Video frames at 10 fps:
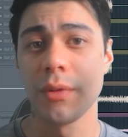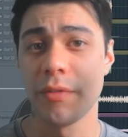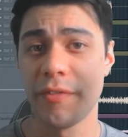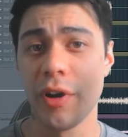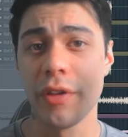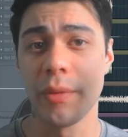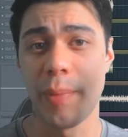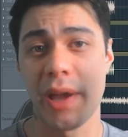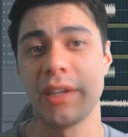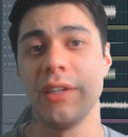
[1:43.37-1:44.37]
further
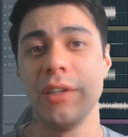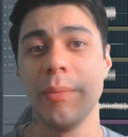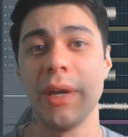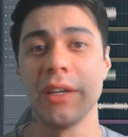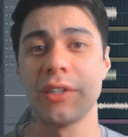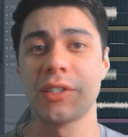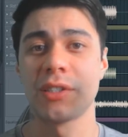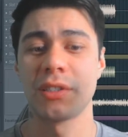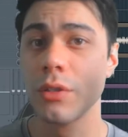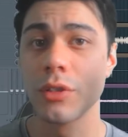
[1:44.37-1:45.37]
back in your
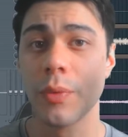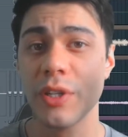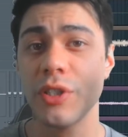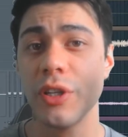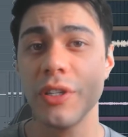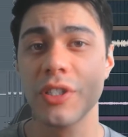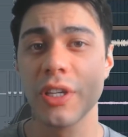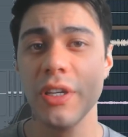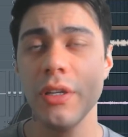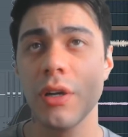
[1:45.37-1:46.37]
mix? So as you can
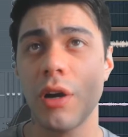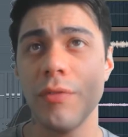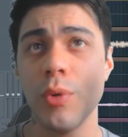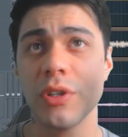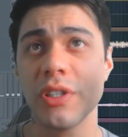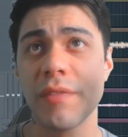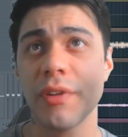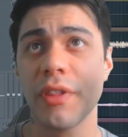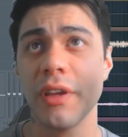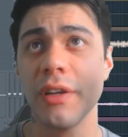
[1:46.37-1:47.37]
see, I've ordered
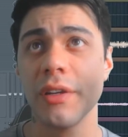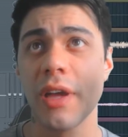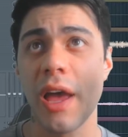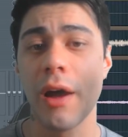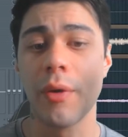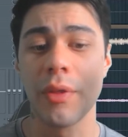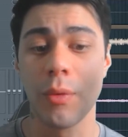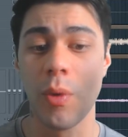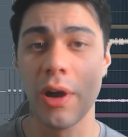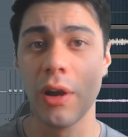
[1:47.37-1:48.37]
everything out
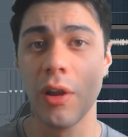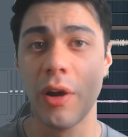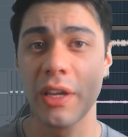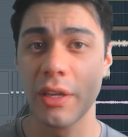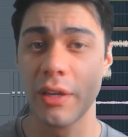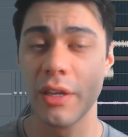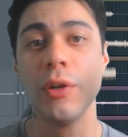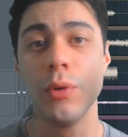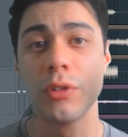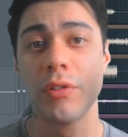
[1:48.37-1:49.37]
the way I like it
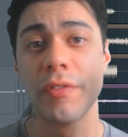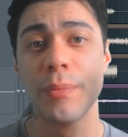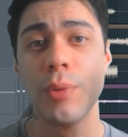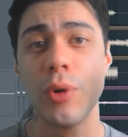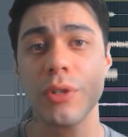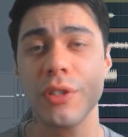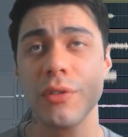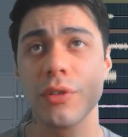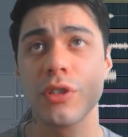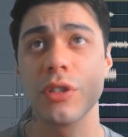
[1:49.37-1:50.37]
in order of
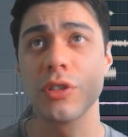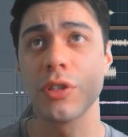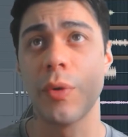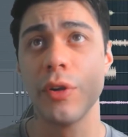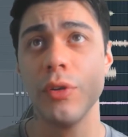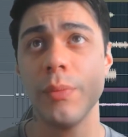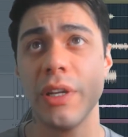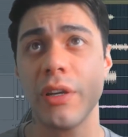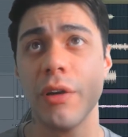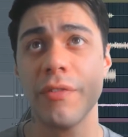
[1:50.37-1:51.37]
importance. So I
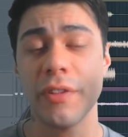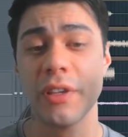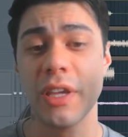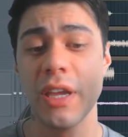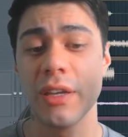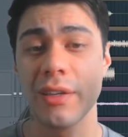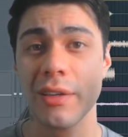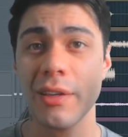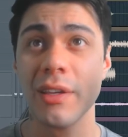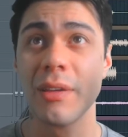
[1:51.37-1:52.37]
normally go for the kick,
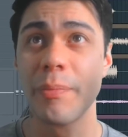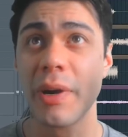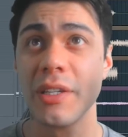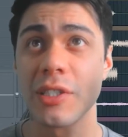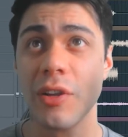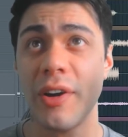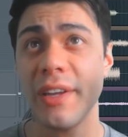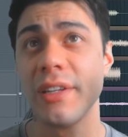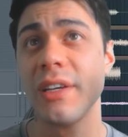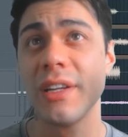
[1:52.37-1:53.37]
bass
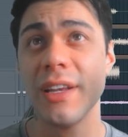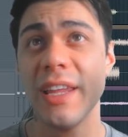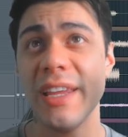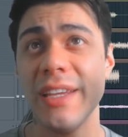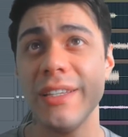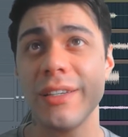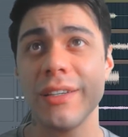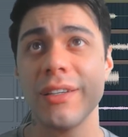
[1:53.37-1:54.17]
line, lead,